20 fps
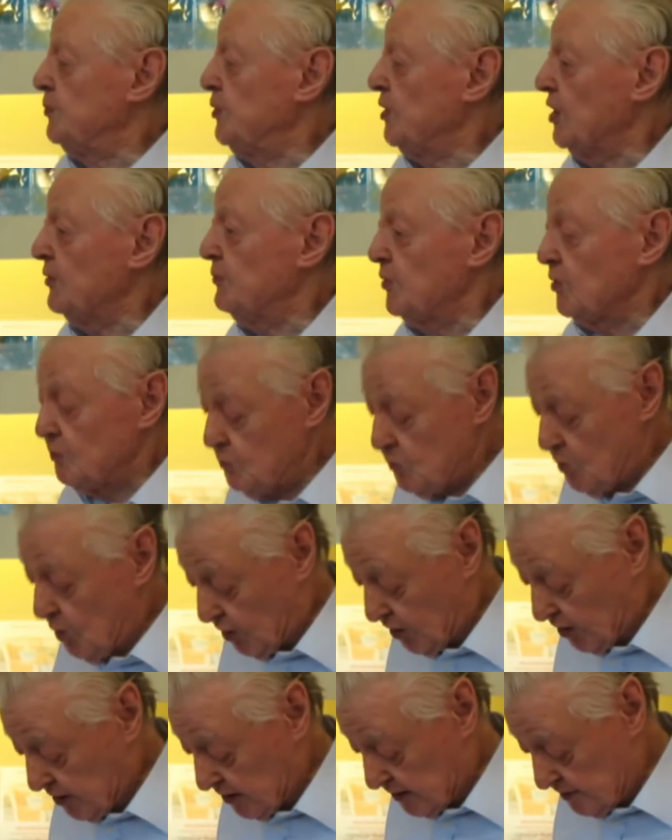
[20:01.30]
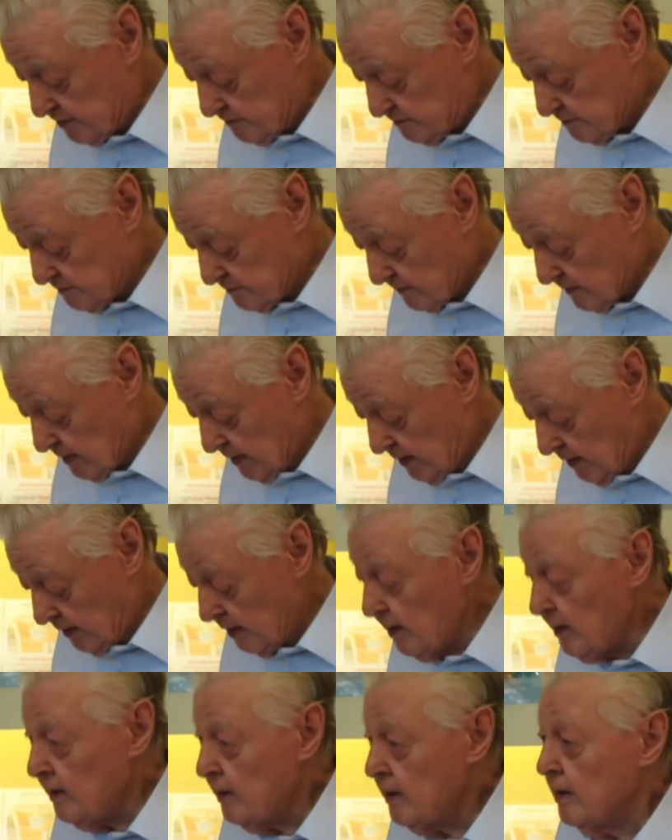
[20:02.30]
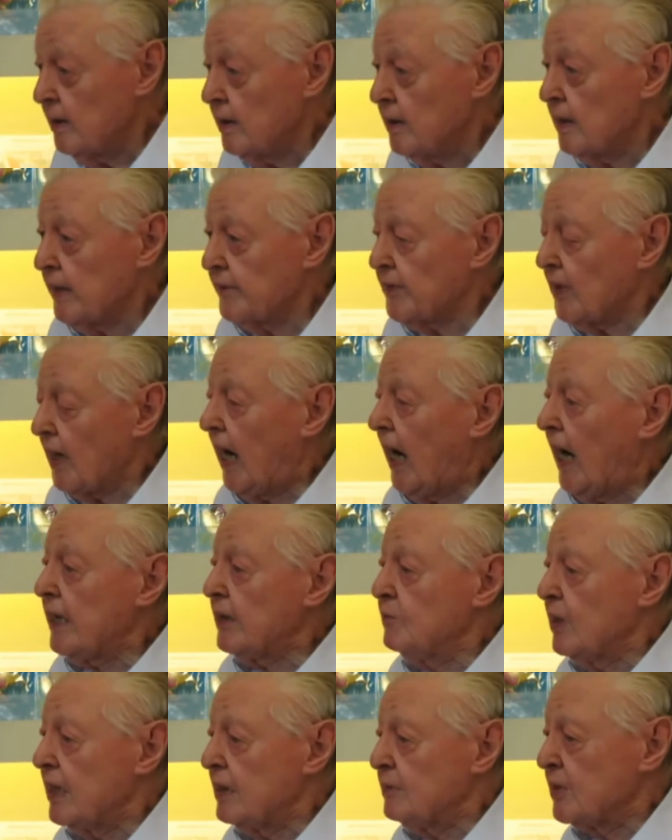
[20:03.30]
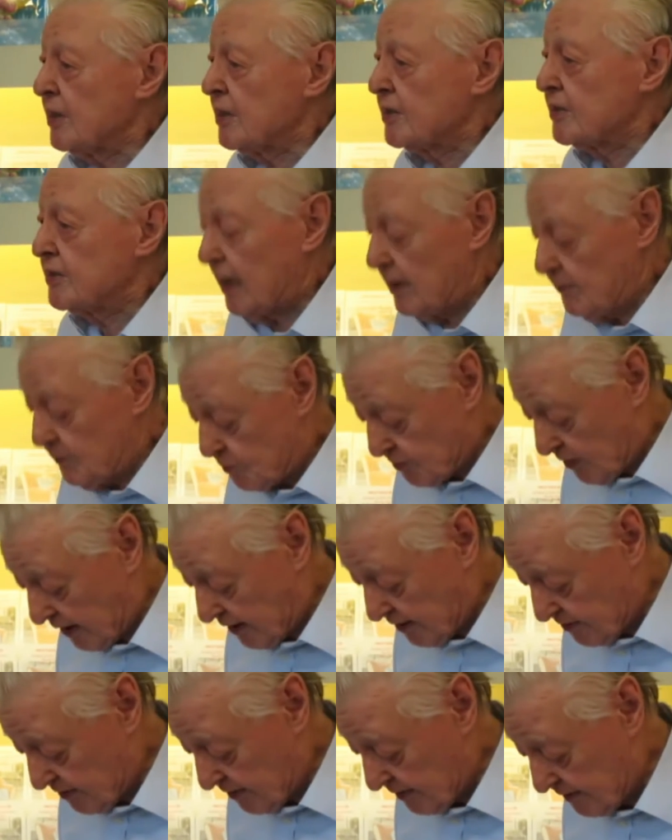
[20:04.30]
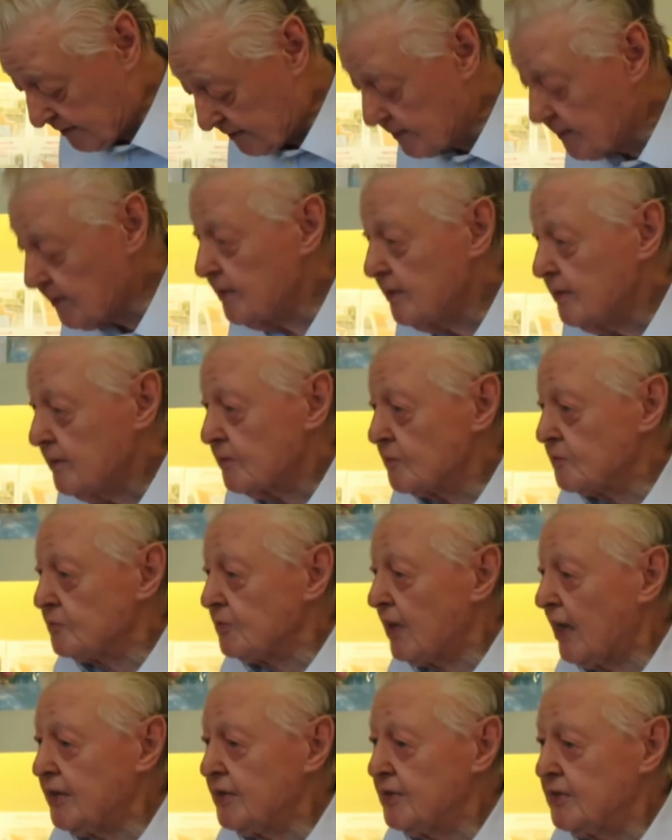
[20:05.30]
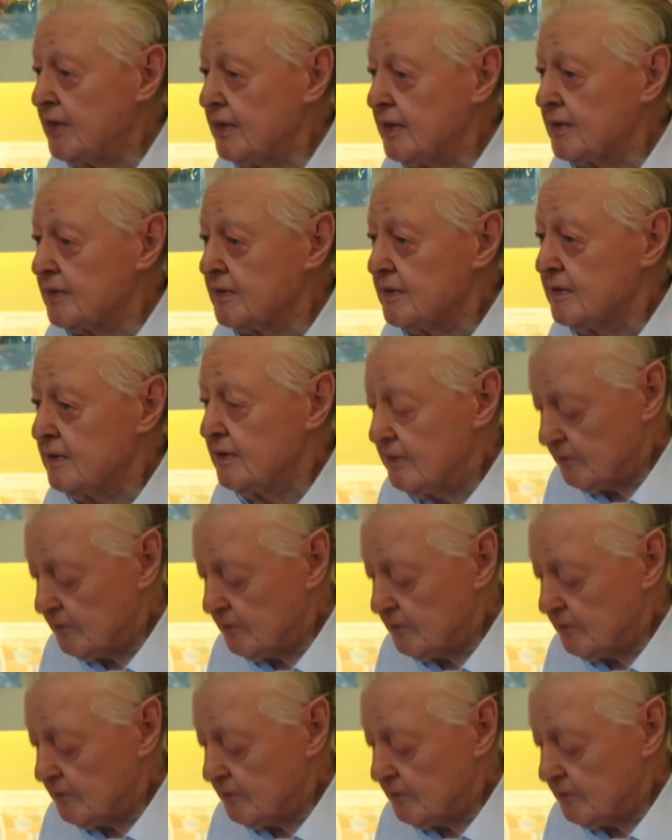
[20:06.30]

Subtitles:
purple moor. And the highwayman came riding, riding,